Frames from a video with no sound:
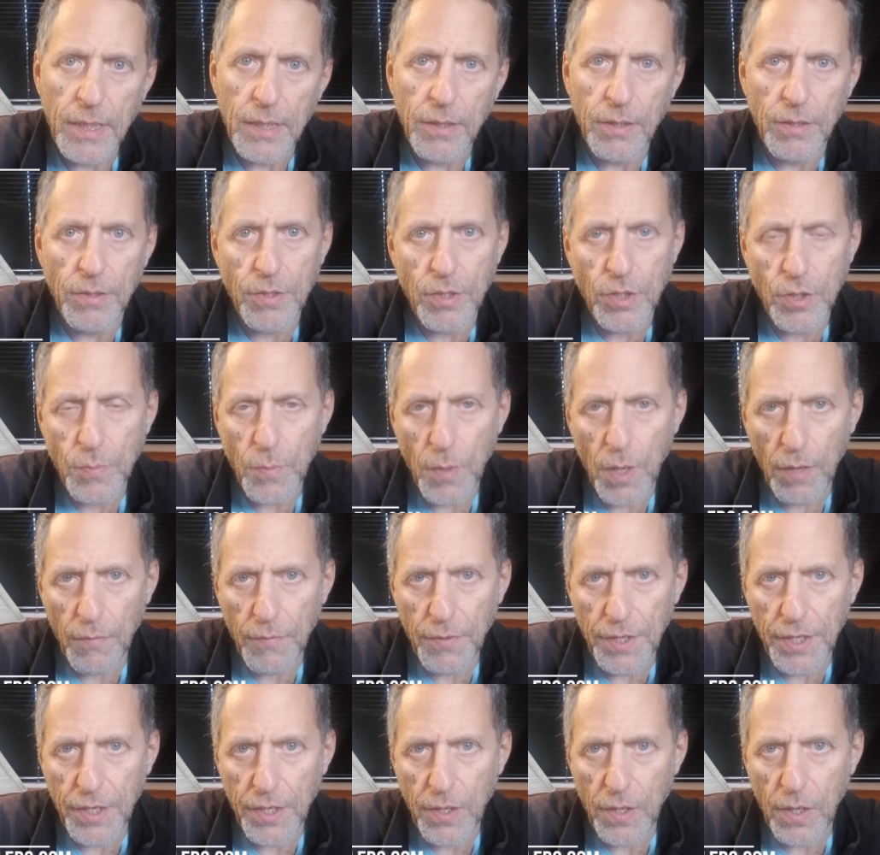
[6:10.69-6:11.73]
There's a small
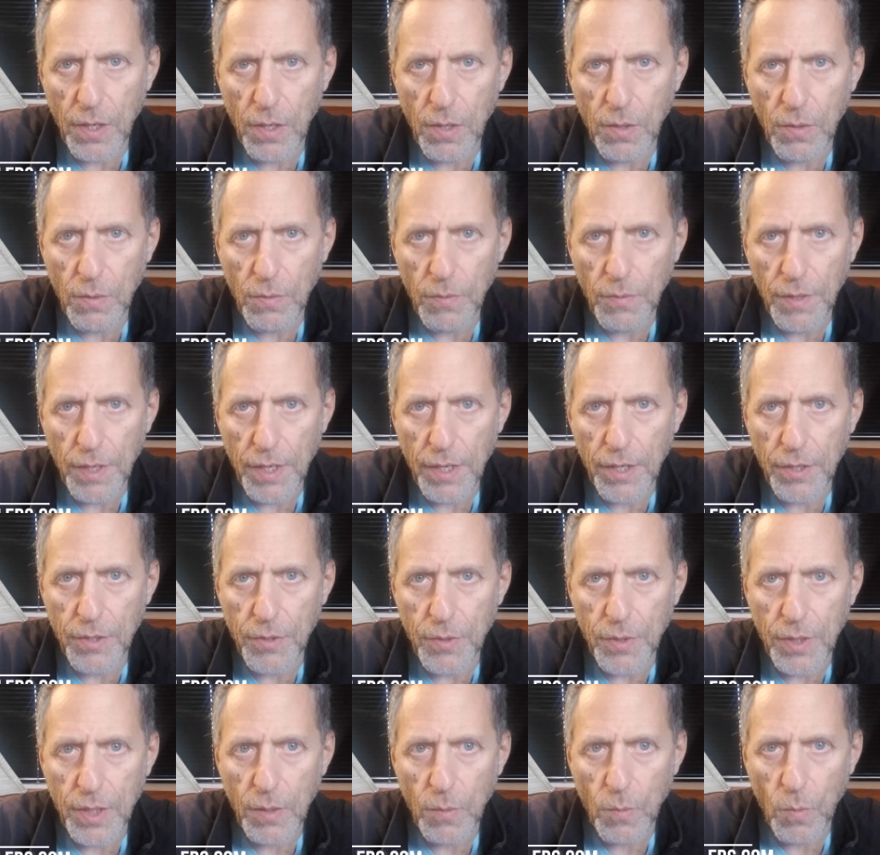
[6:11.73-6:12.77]
video there
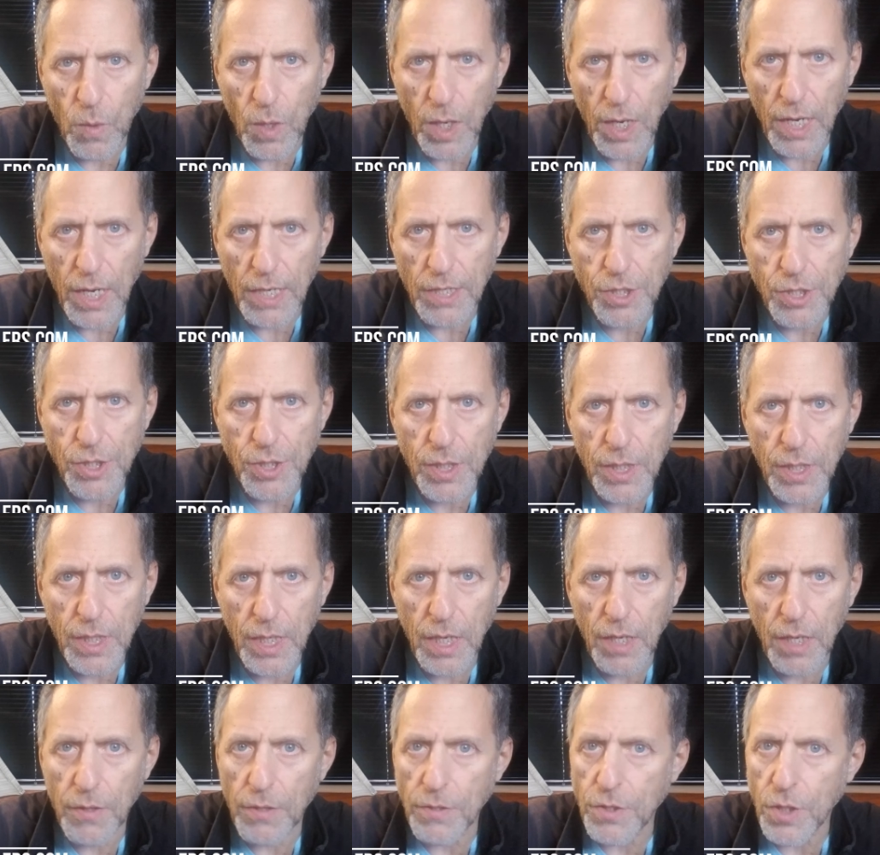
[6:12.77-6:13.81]
you can watch.
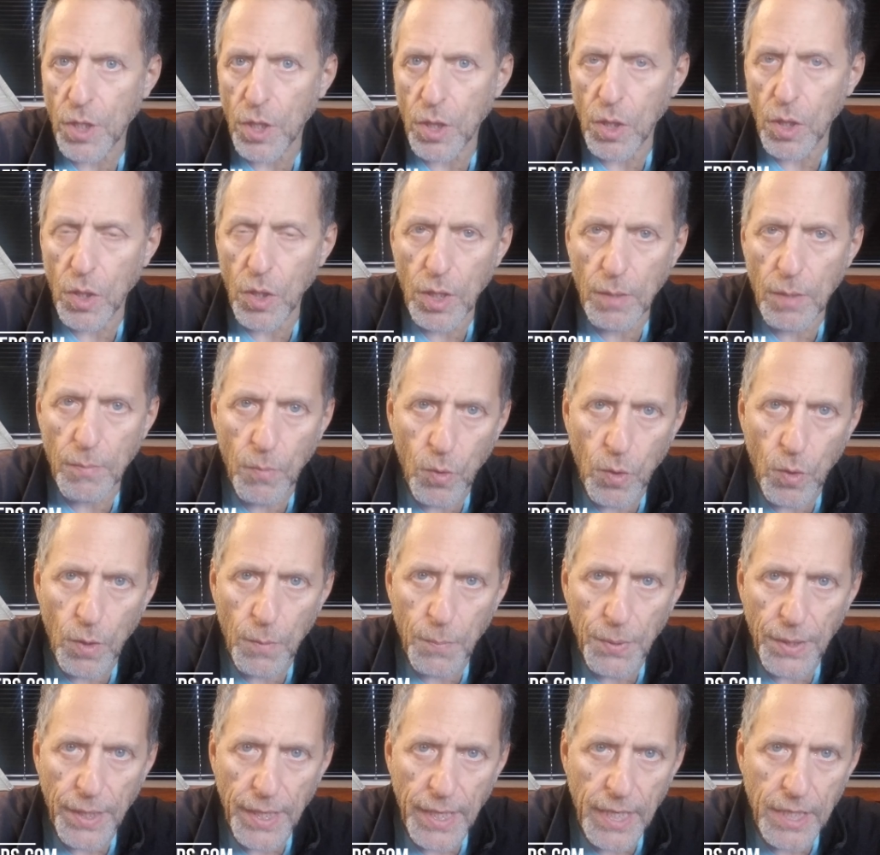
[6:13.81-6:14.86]
There's a Learn More
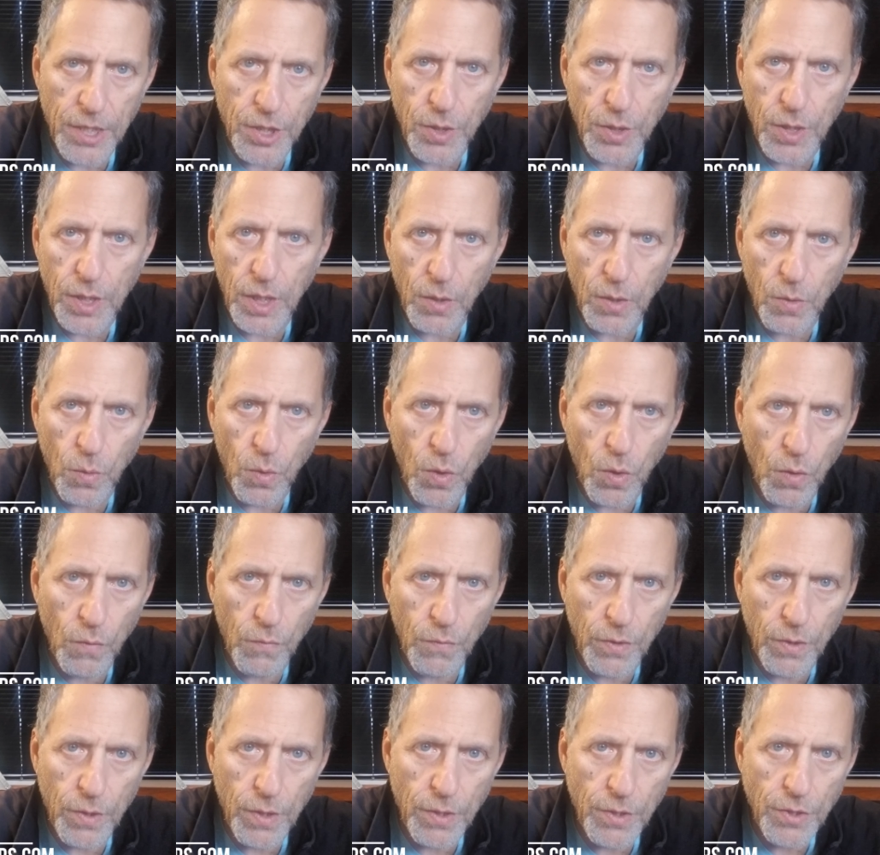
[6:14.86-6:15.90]
page. You can go
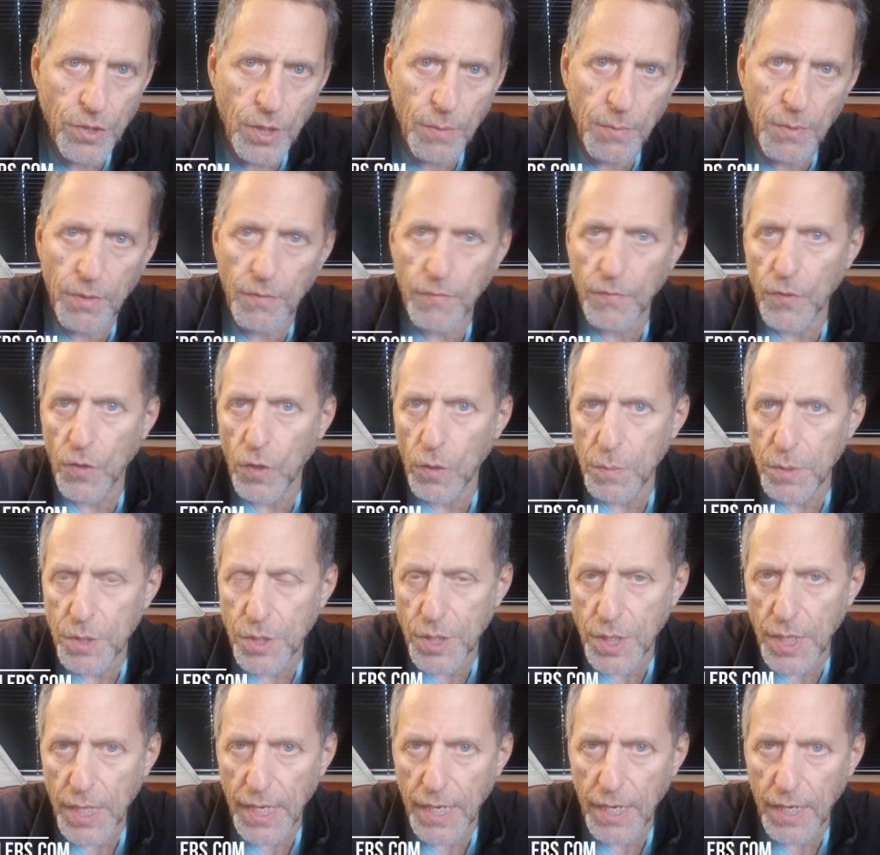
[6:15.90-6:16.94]
over some of the
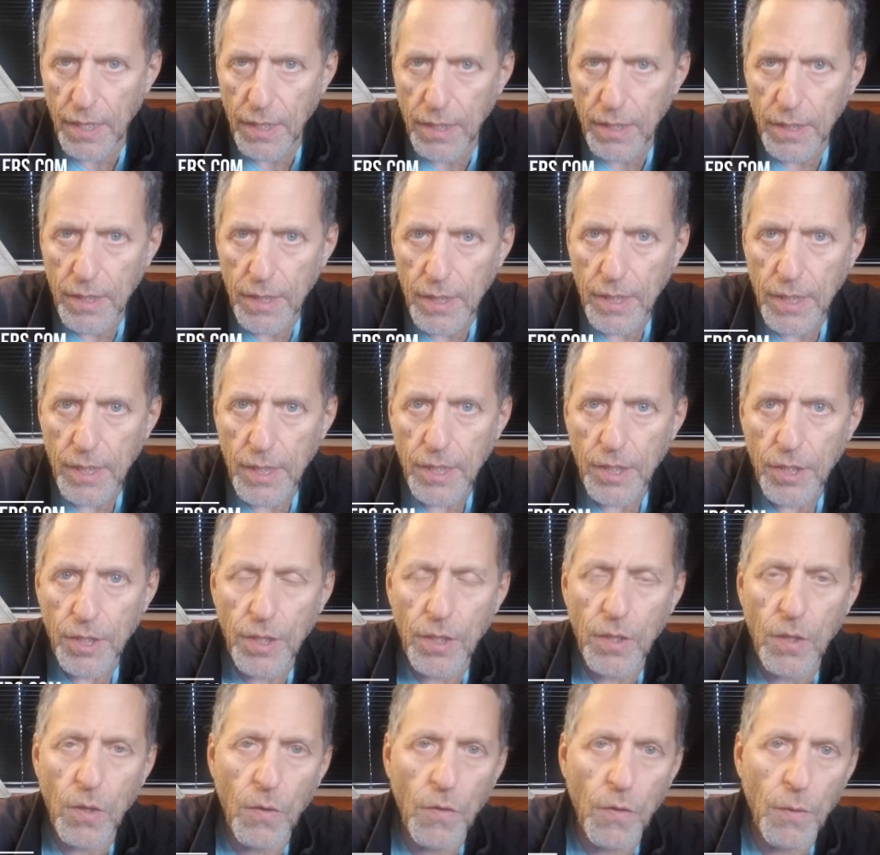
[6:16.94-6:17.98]
verbiage there. You
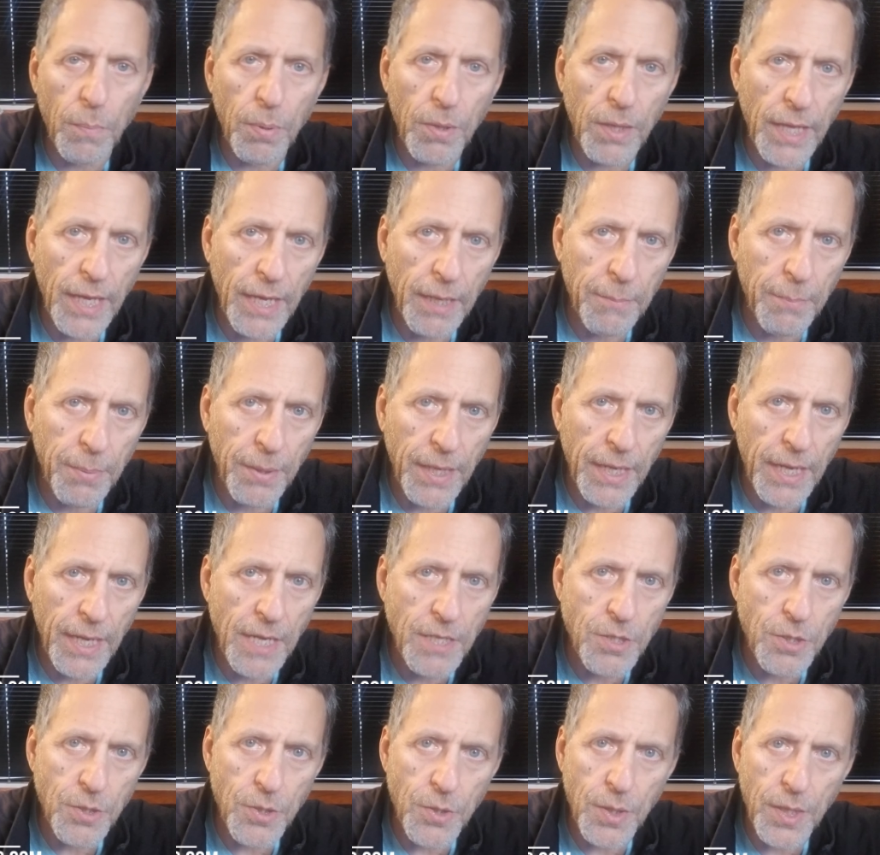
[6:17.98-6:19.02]
can go to the plan
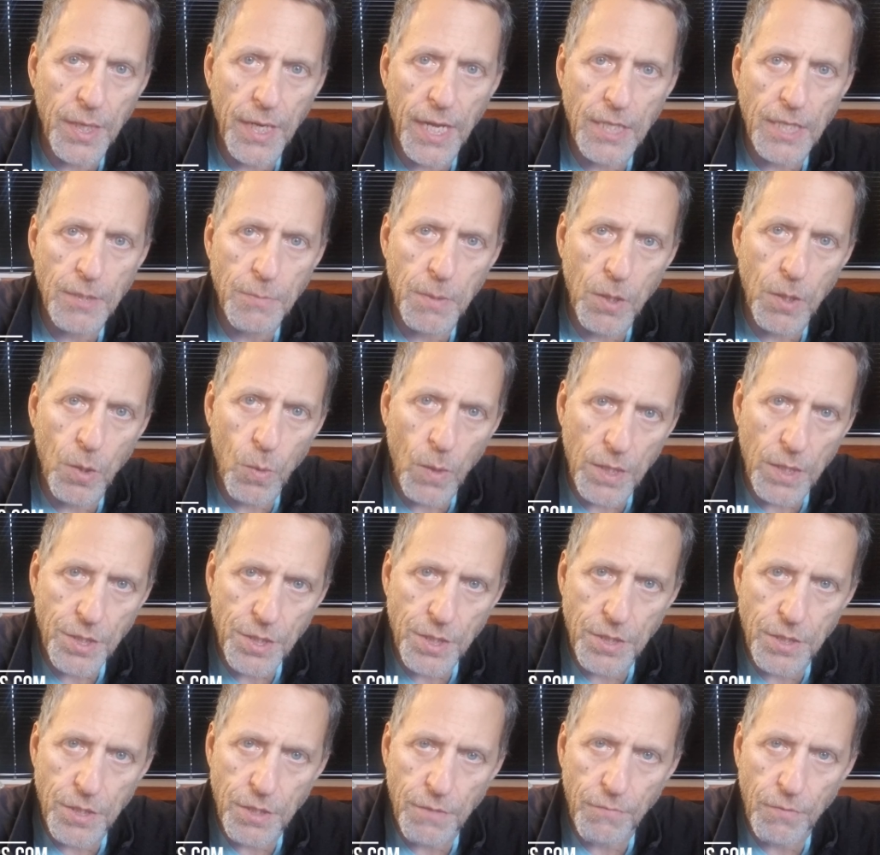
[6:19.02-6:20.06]
page, or you can ask me
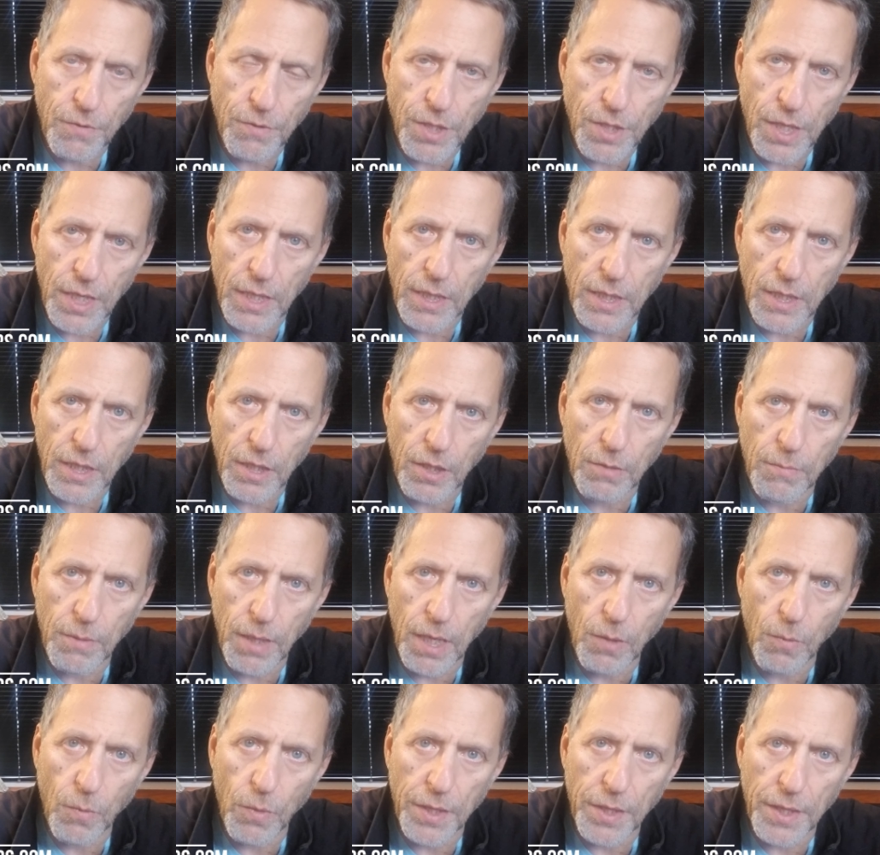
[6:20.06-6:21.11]
questions if there's anything you
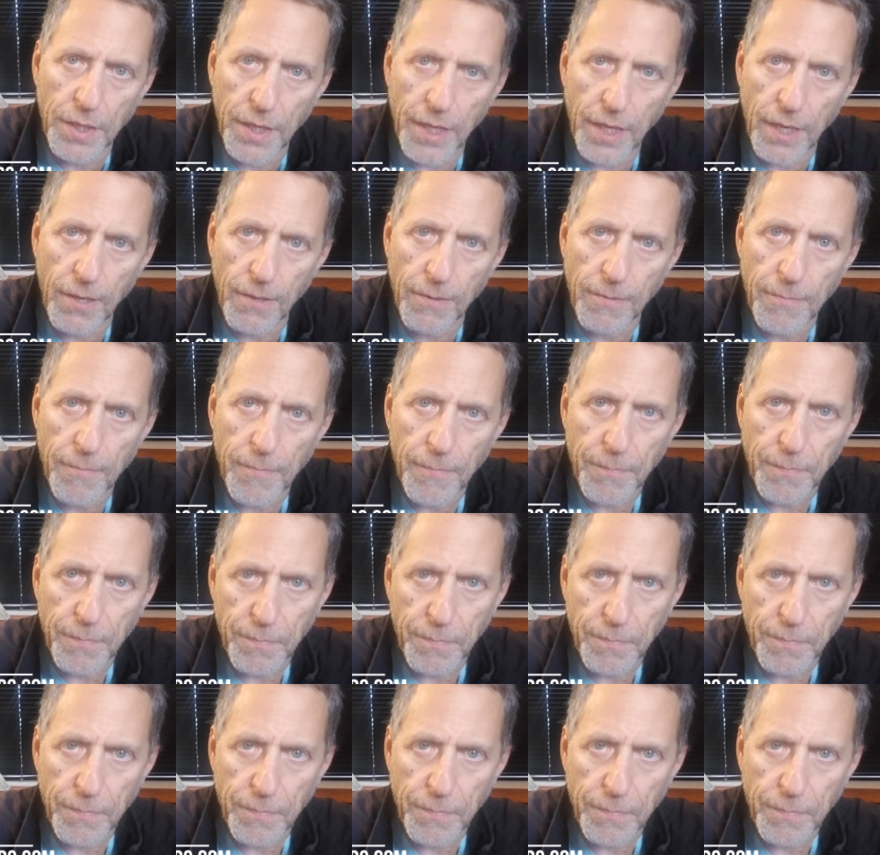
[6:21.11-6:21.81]
might want to know.